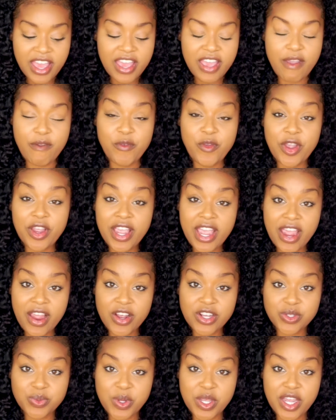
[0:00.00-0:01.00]
If your
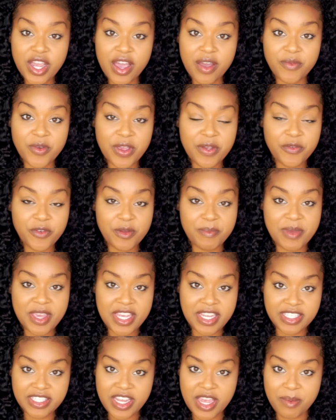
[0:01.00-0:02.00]
hair is recovering from
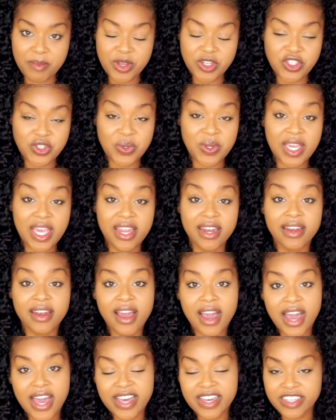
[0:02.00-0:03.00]
heat damage, you
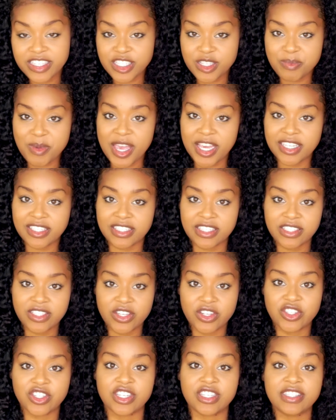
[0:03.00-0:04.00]
cannot expect it
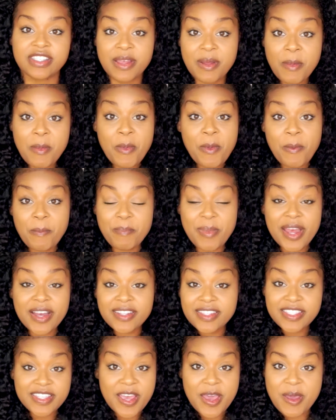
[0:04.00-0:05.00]
to just
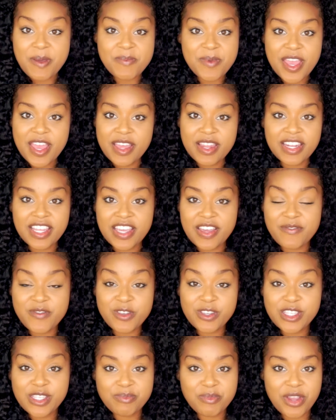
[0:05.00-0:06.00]
bounce up and give
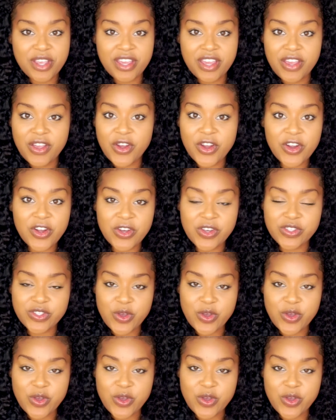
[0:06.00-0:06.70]
you springy curls